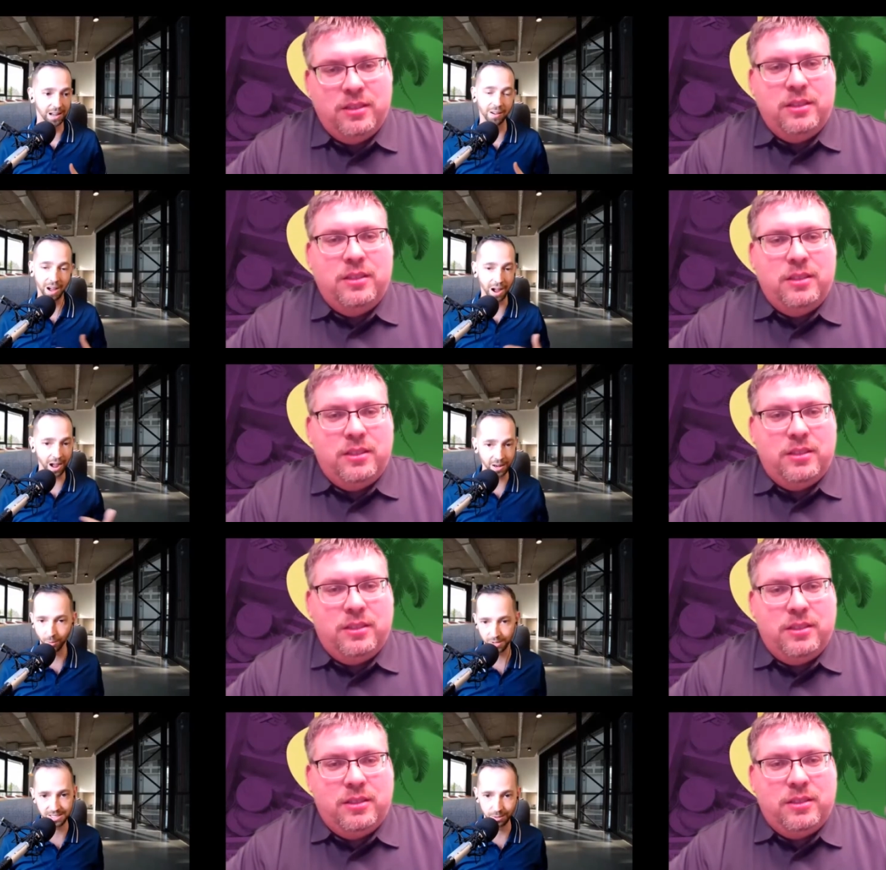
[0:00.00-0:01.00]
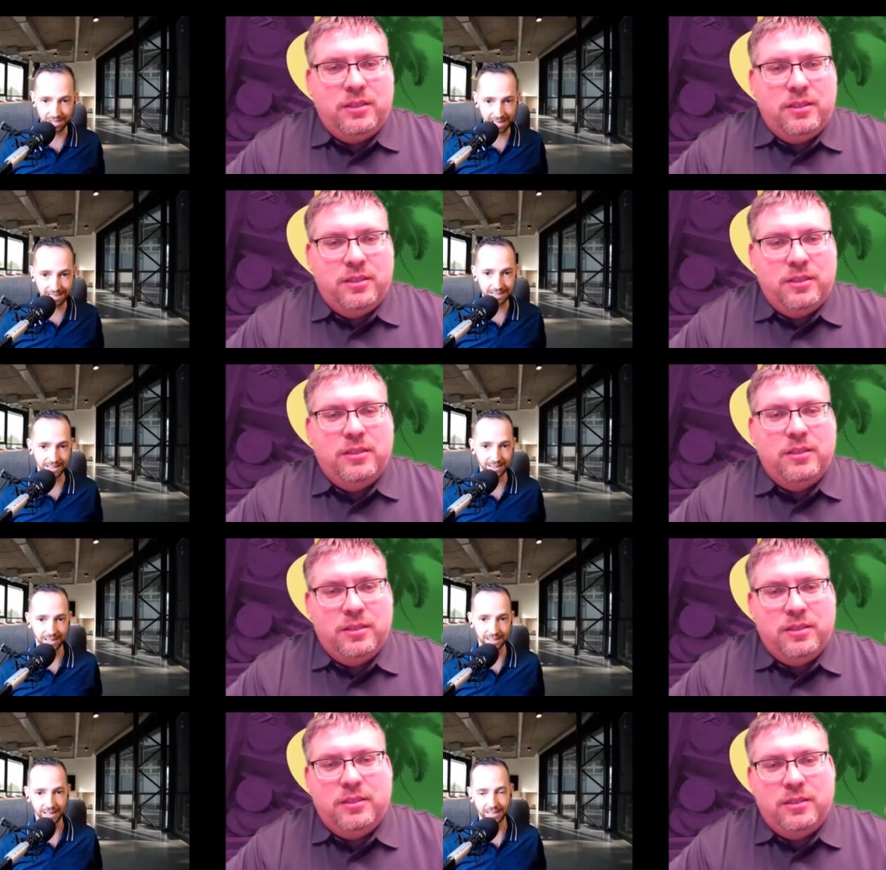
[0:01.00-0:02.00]
Speaker 1: I don't want to deal with anything
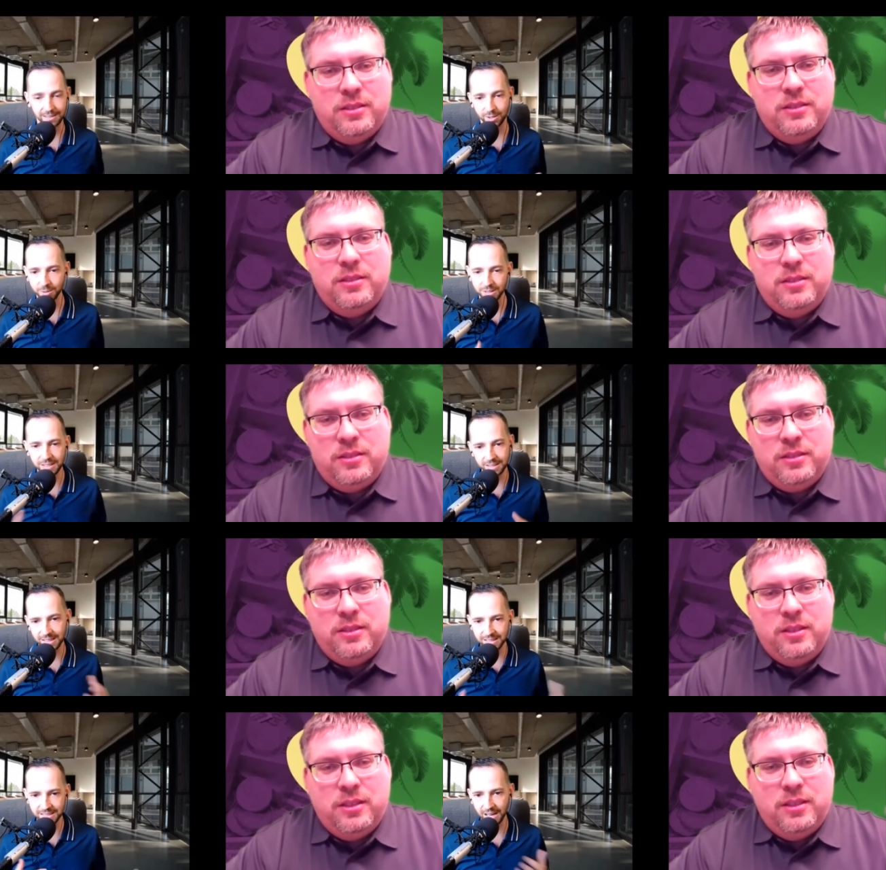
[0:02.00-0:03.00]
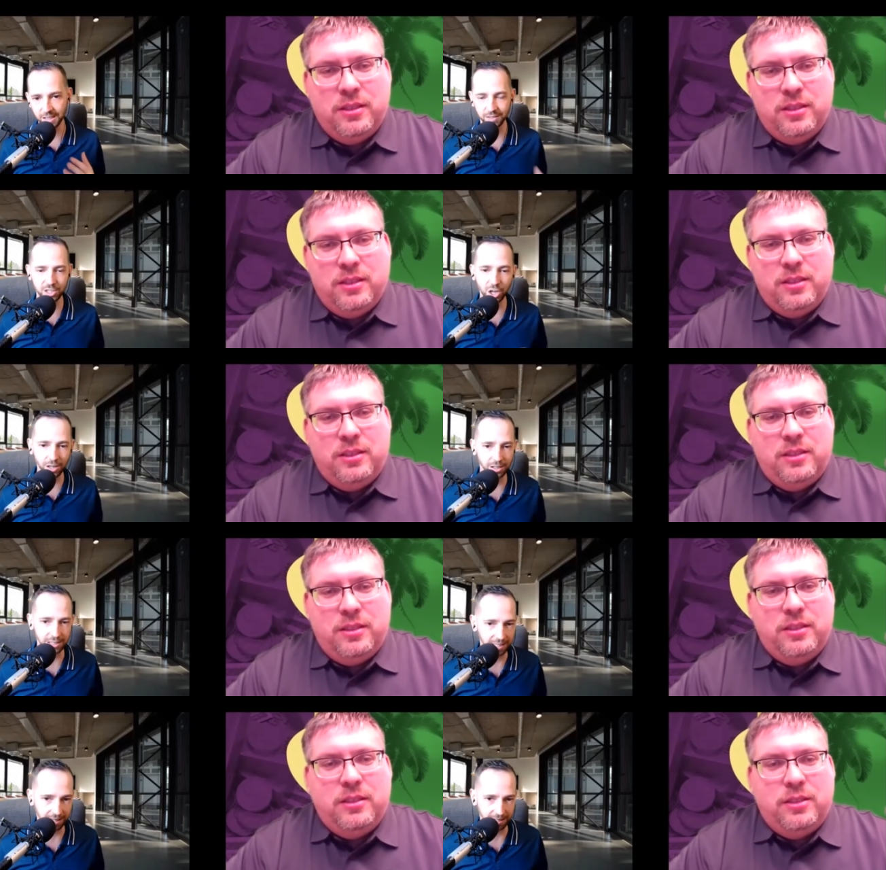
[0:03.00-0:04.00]
like that. So it's kind of a
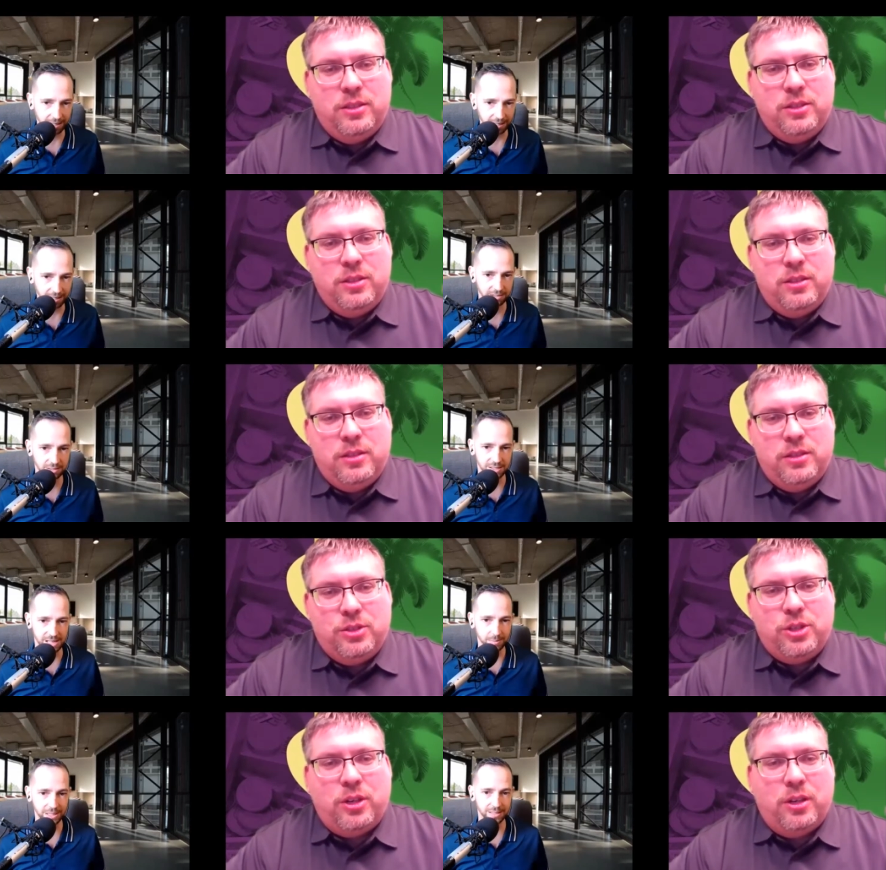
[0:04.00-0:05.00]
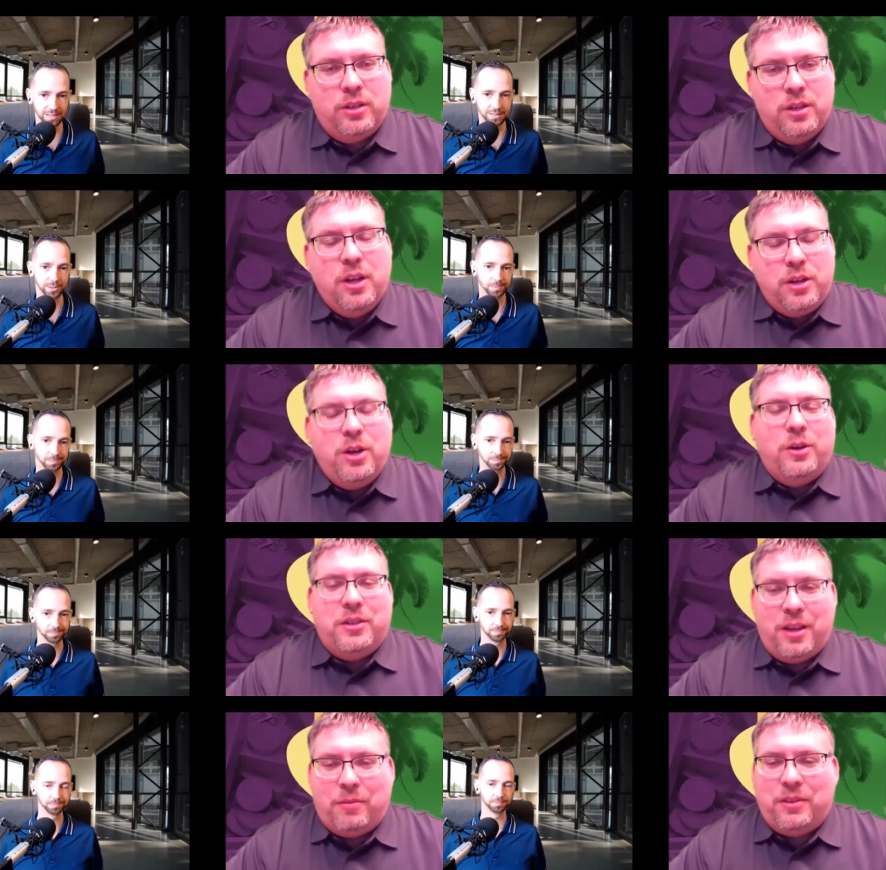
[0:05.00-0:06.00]
juggling act here. Does that make sure. sense?
Speaker 2: No,
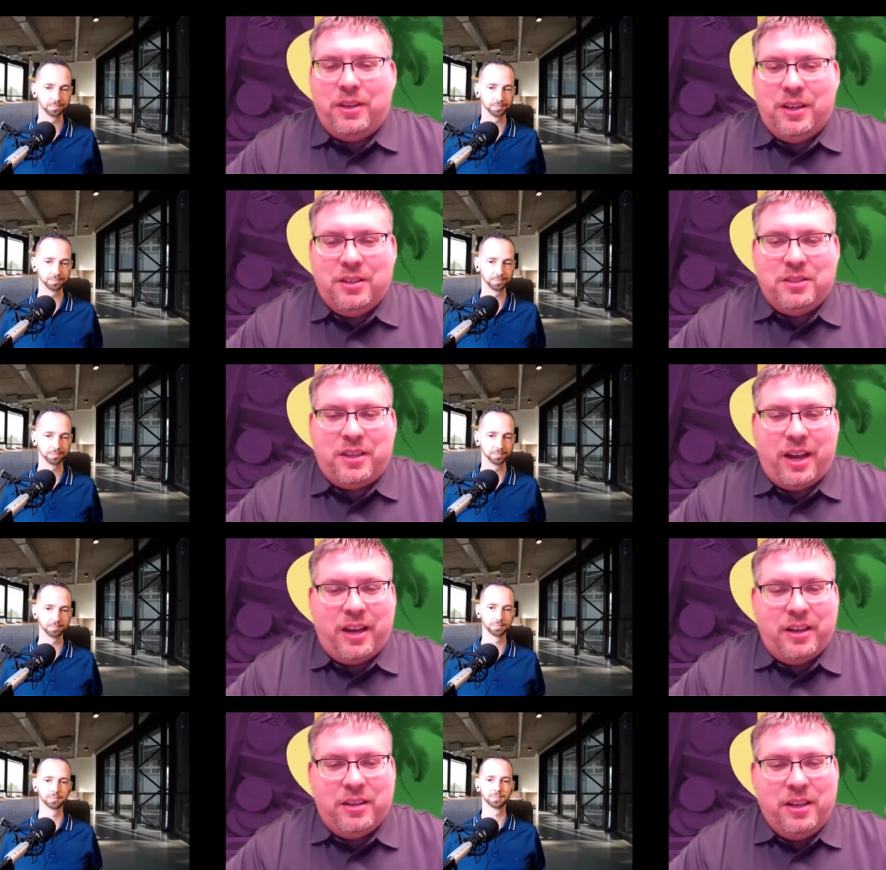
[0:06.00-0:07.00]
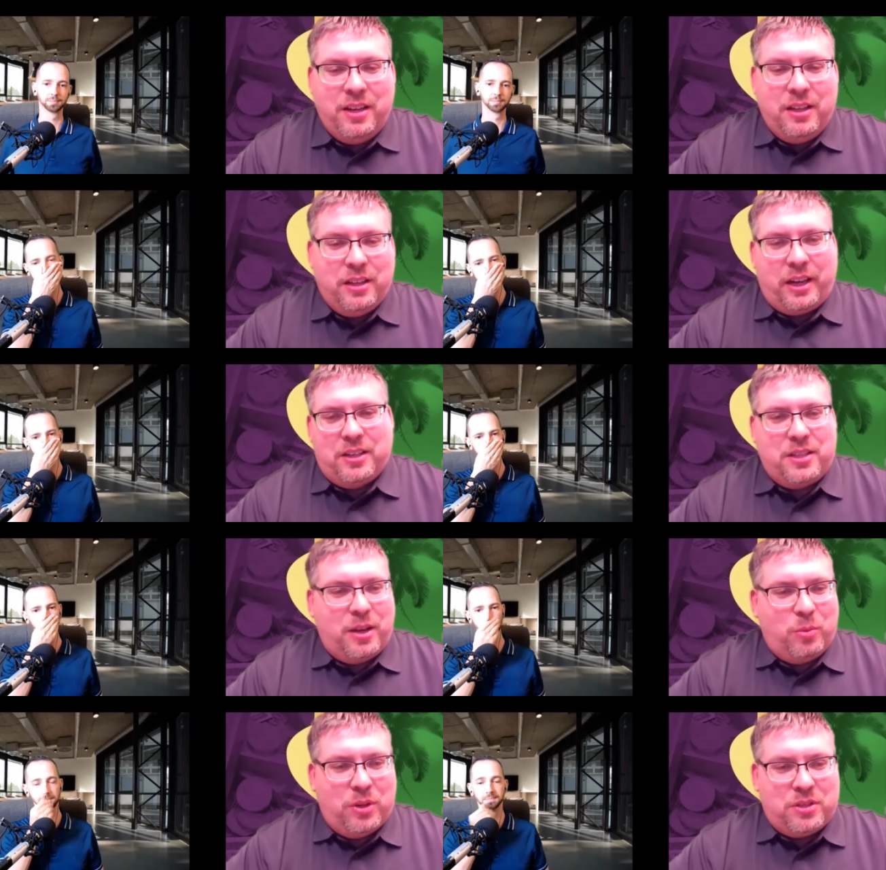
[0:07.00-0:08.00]
it definitely does. Yeah. And like you
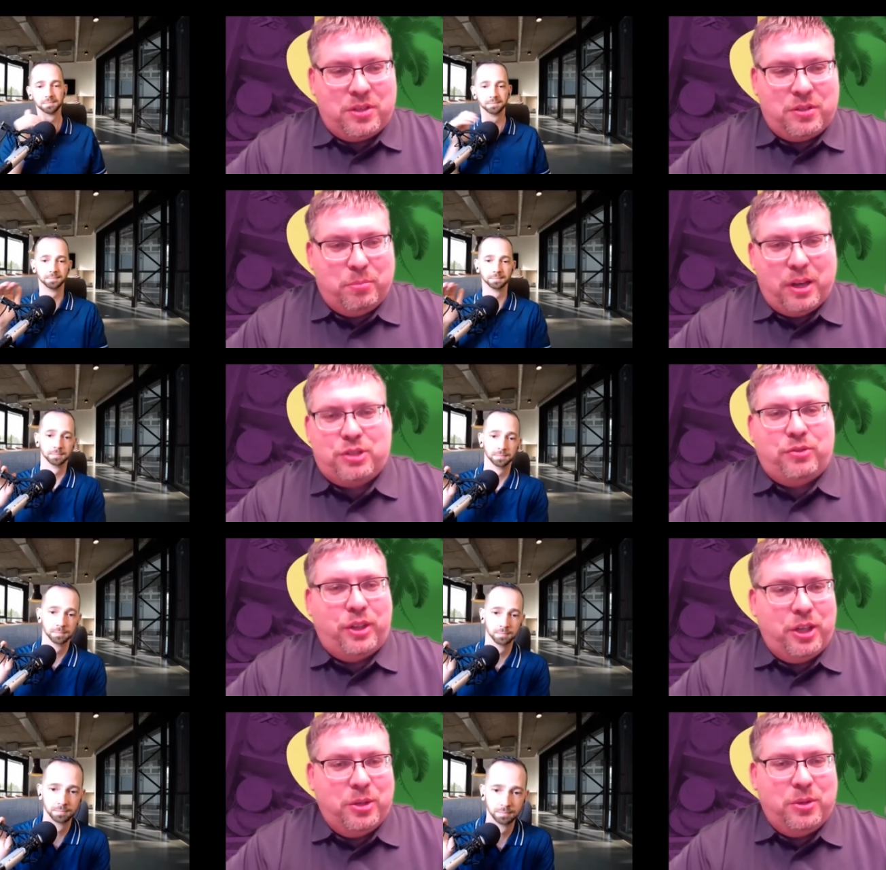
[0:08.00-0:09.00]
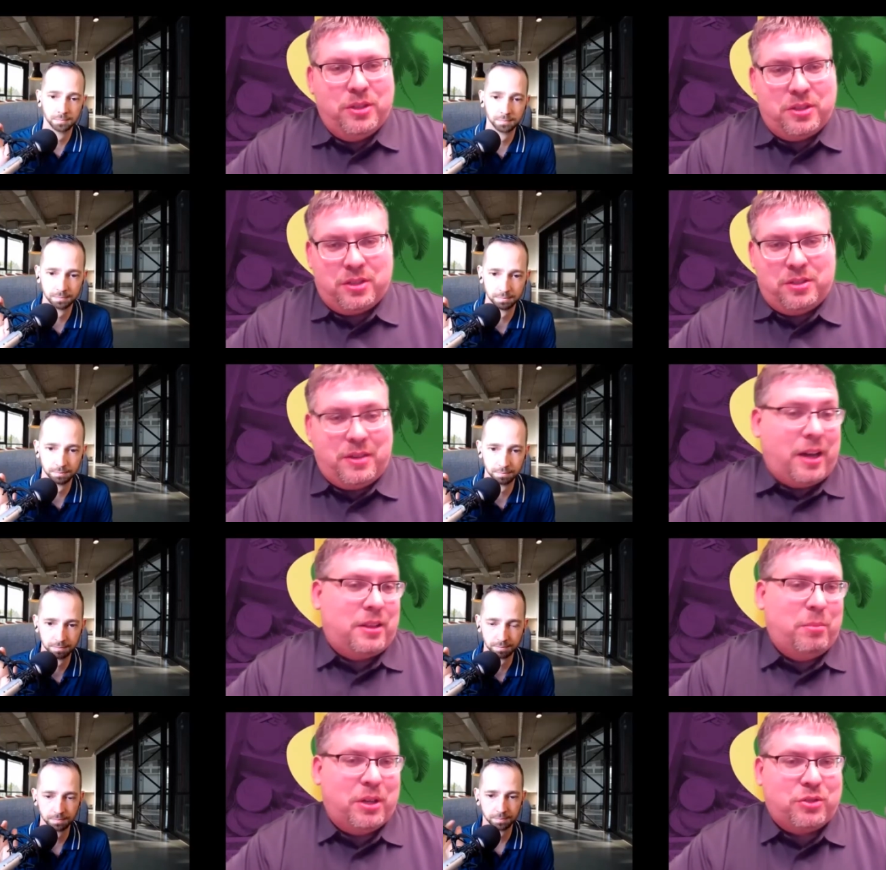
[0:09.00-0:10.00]
said, what's best for you is
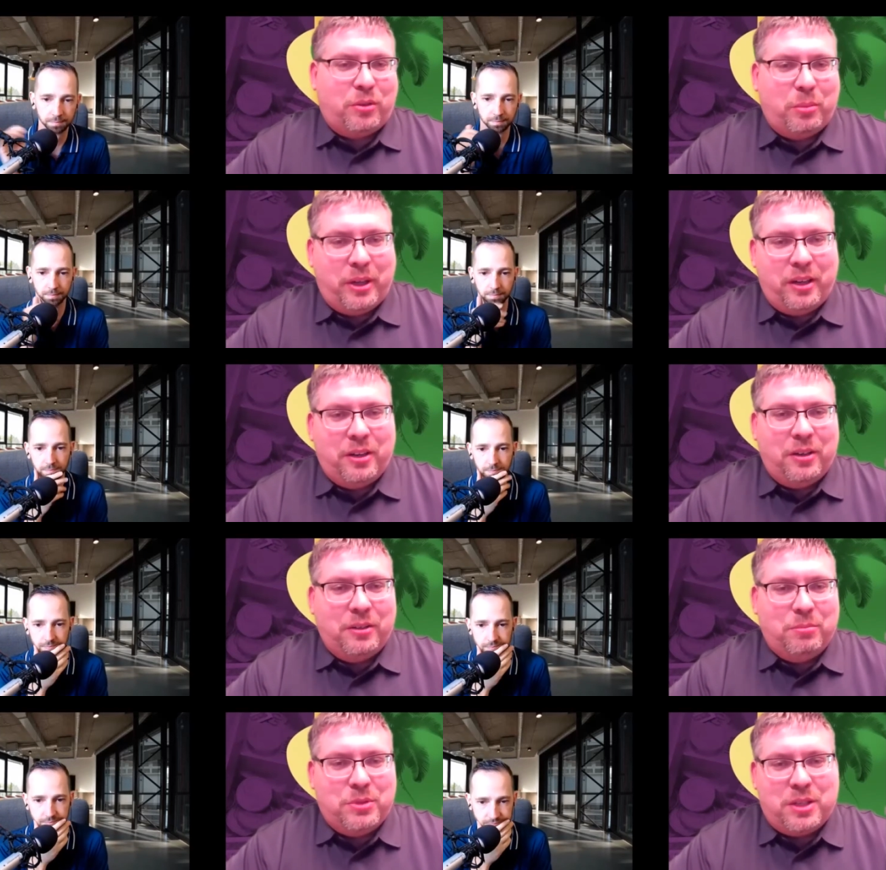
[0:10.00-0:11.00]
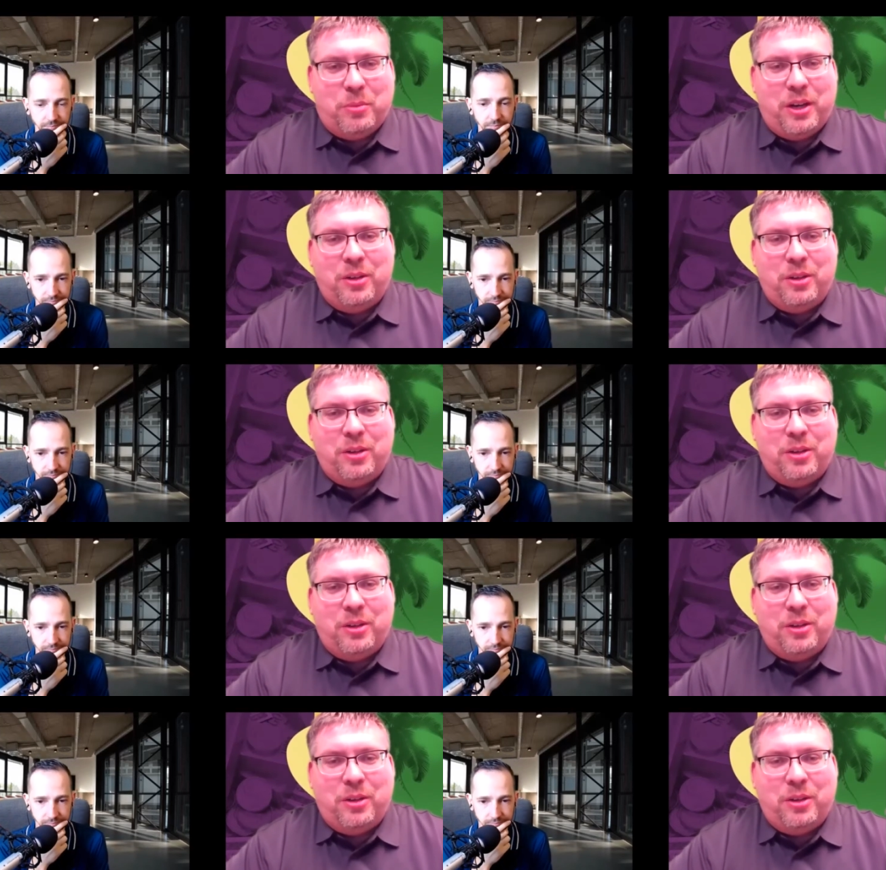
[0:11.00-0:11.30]
not the best for me or someone